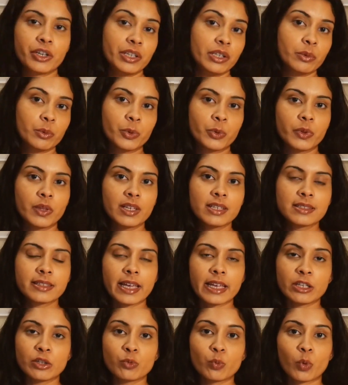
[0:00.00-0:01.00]
new to this
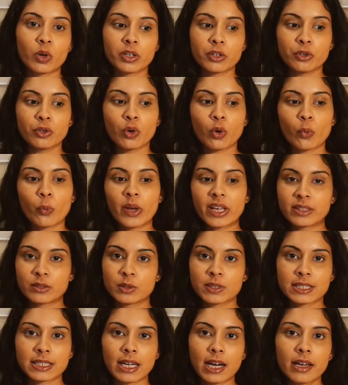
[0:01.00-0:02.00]
and you want to know where to
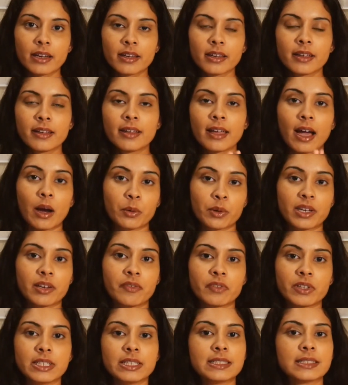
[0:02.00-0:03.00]
start, I would
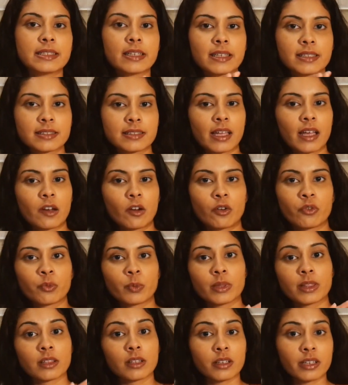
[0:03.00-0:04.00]
definitely say start off
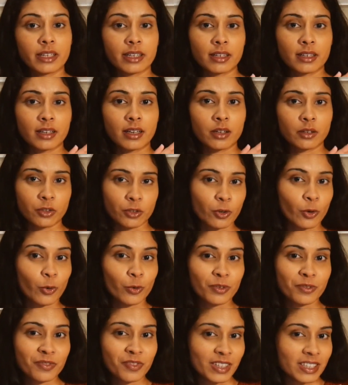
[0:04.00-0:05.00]
with learning how to
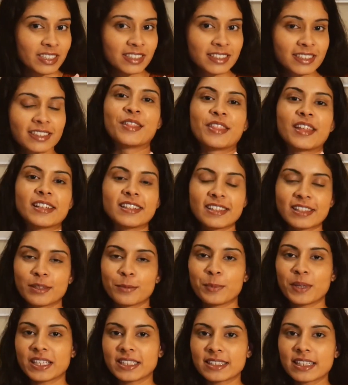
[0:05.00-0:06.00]
code first. That's the
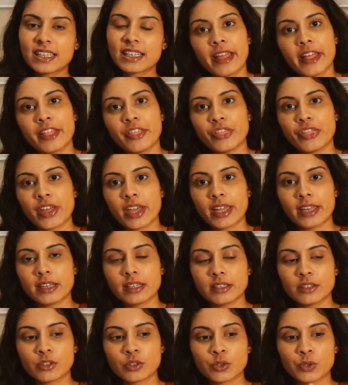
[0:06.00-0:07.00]
basic. And then
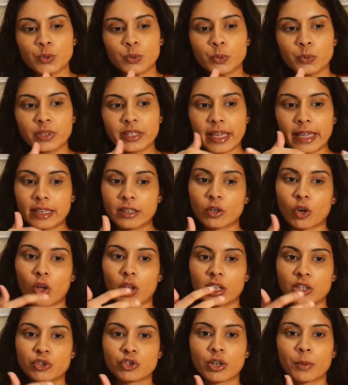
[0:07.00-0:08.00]
to gain
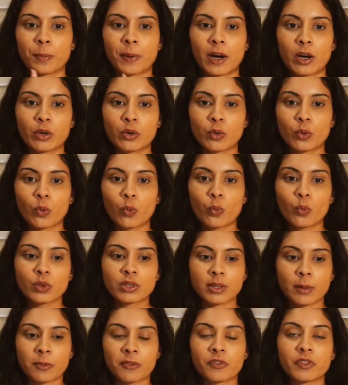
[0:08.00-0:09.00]
knowledge about
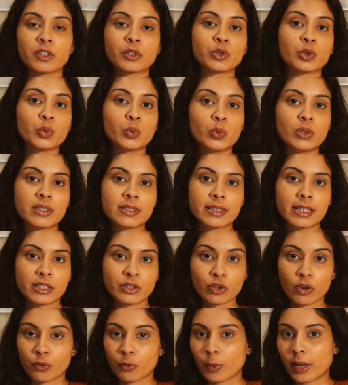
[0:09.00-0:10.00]
some of the tools that
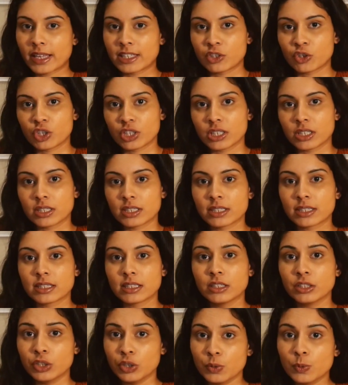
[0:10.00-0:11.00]
software engineers
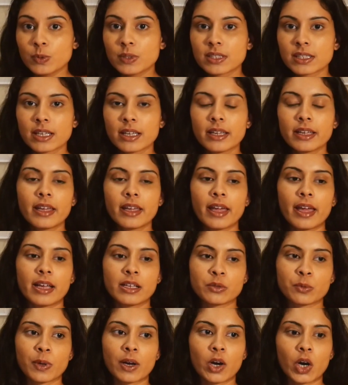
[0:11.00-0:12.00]
use,
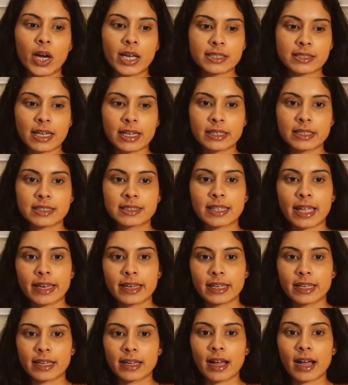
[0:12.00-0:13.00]
as well as
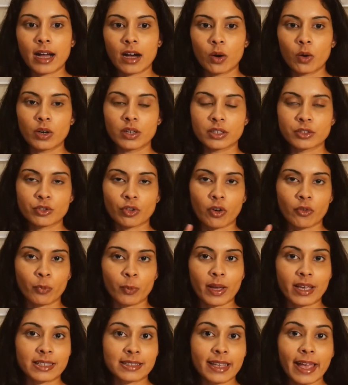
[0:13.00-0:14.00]
understanding how the
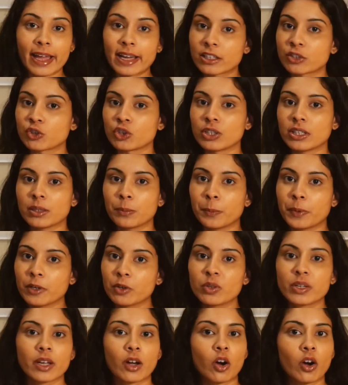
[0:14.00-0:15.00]
software is actually built
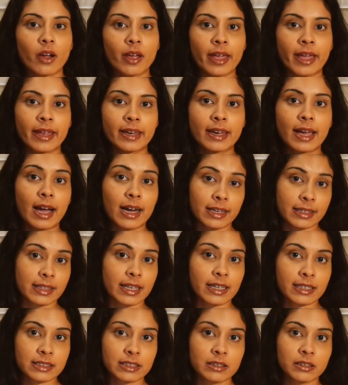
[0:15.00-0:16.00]
and
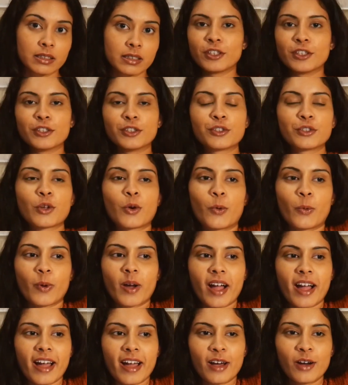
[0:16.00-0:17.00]
architected. So
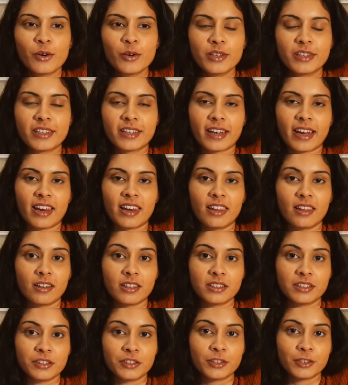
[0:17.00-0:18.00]
how did I
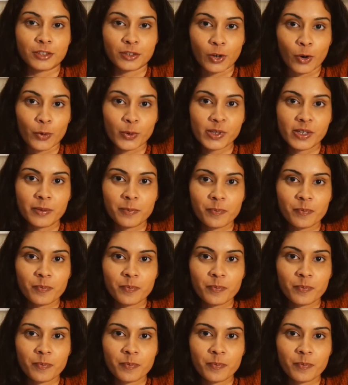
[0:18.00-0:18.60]
learn to code?